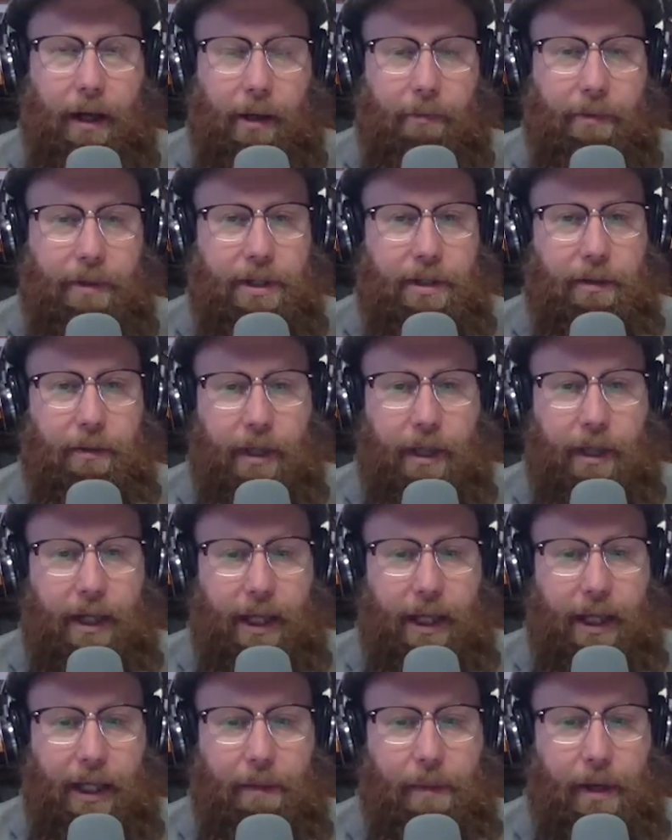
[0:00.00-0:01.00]
I was still
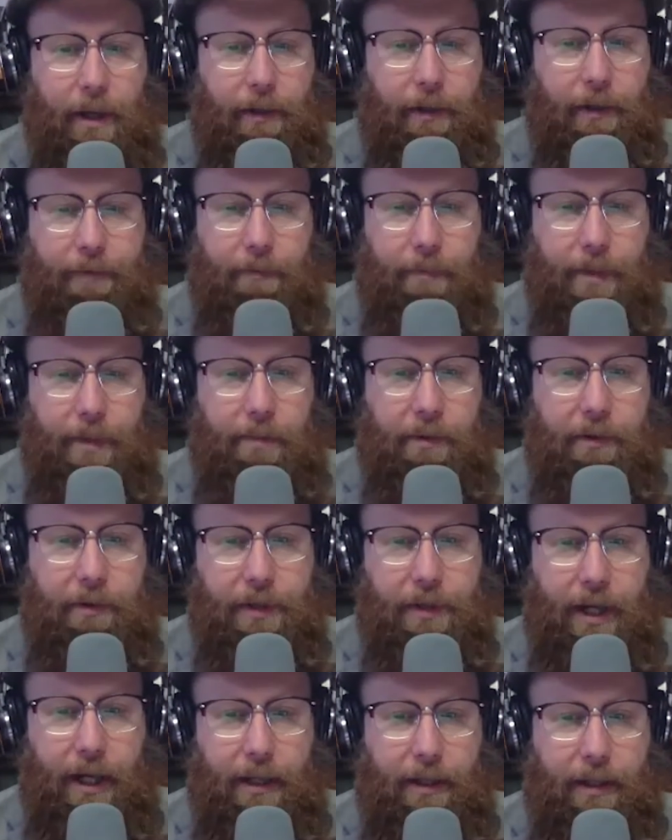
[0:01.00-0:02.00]
getting emails from people
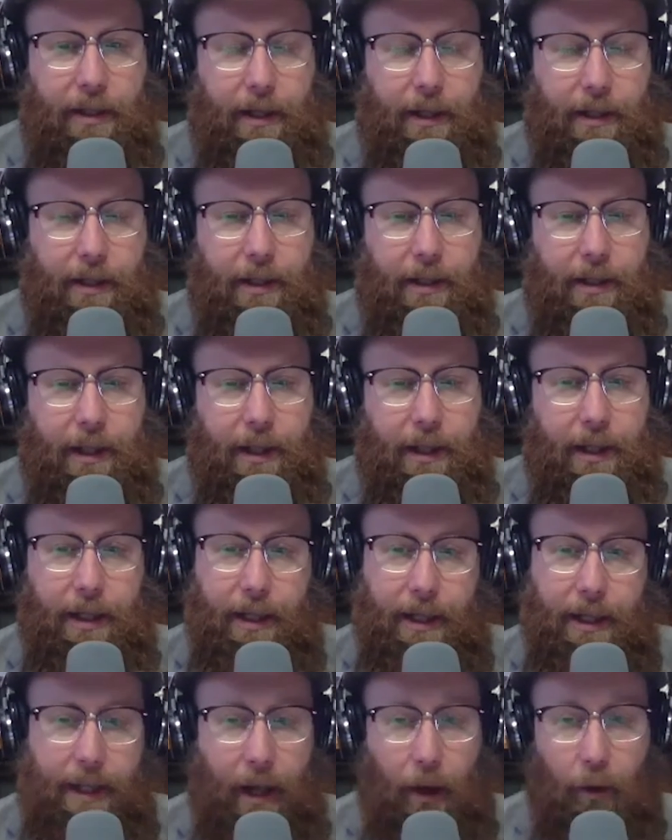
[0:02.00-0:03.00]
saying that it
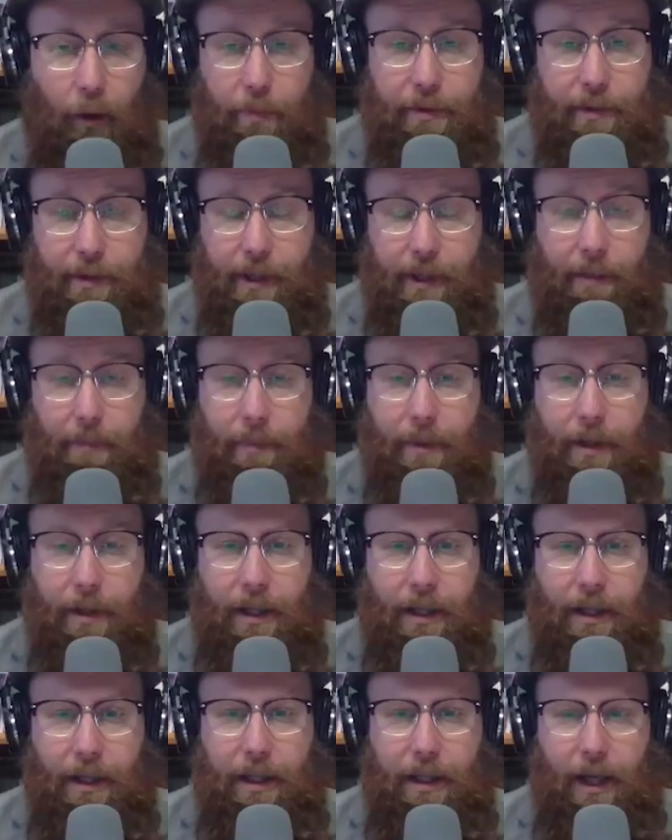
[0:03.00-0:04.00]
had helped them.
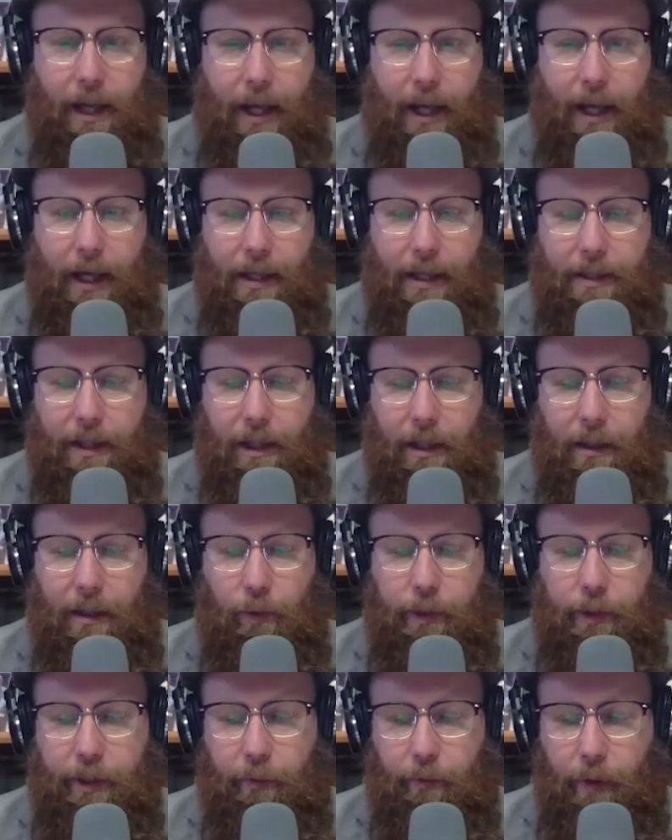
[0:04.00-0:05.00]
And
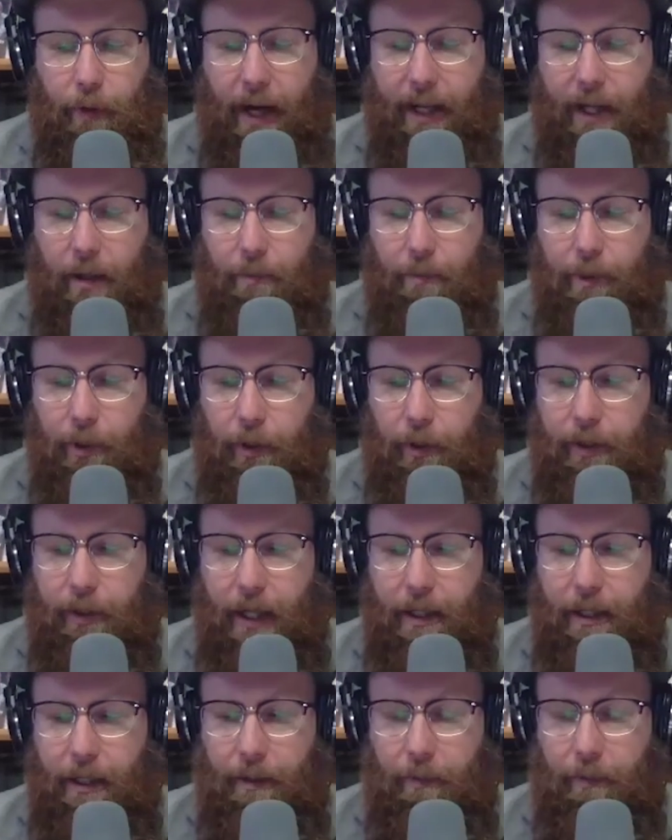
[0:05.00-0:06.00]
when you're writing a book,
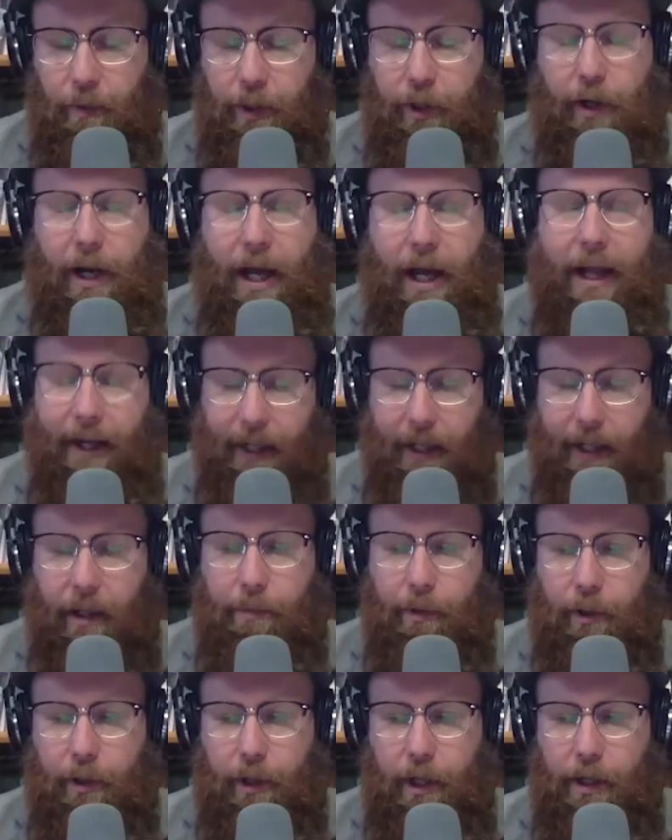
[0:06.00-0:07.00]
and when you're editing a
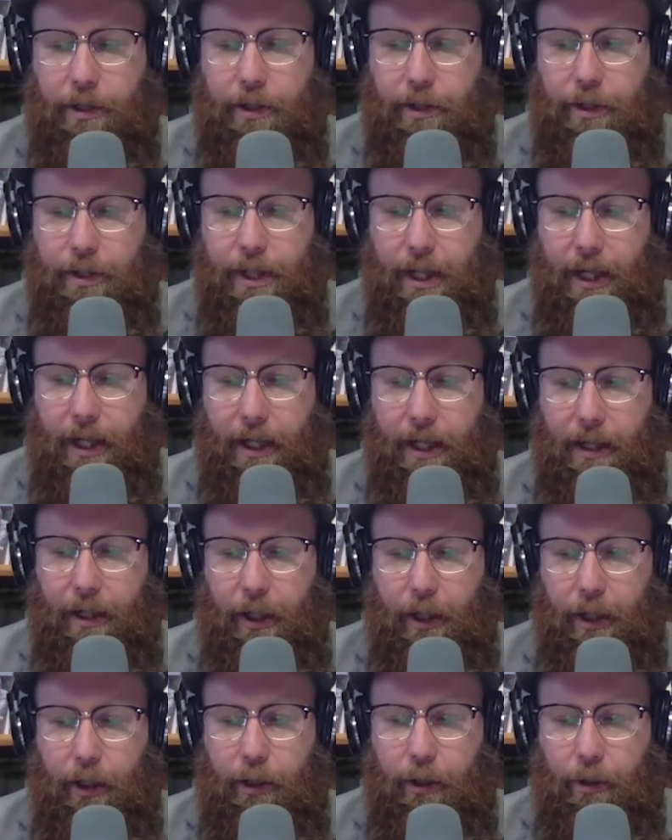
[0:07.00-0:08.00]
book, I should say,
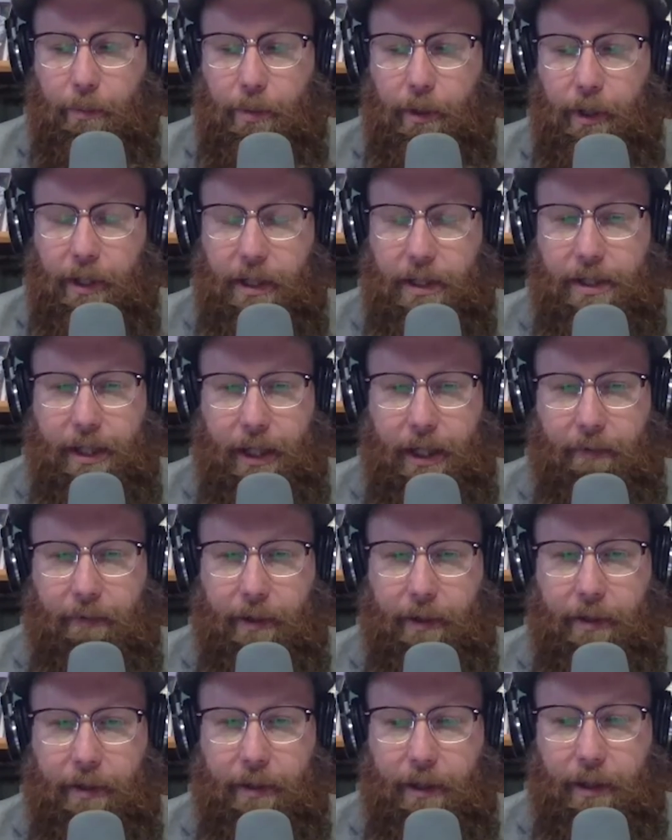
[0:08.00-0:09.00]
you're pretty sick of
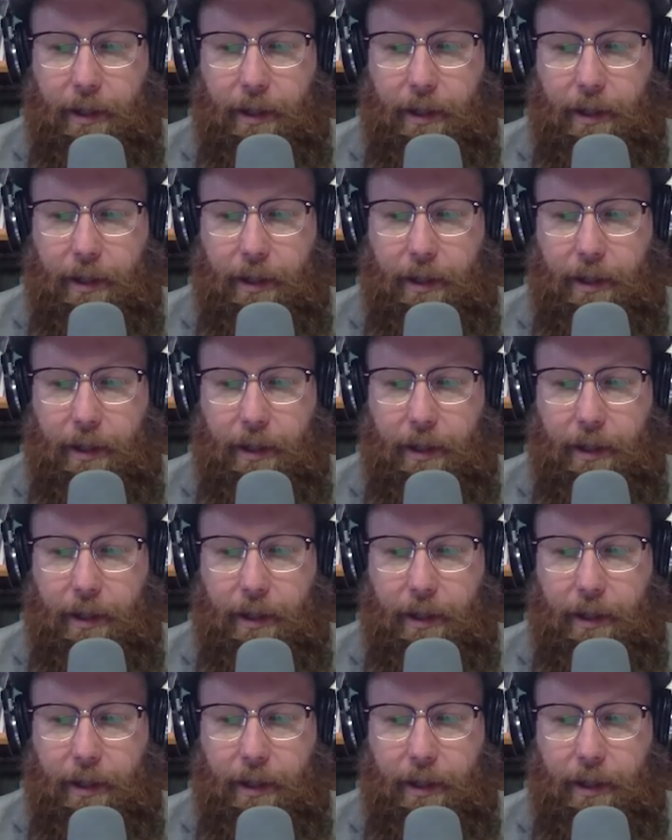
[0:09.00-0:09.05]
it.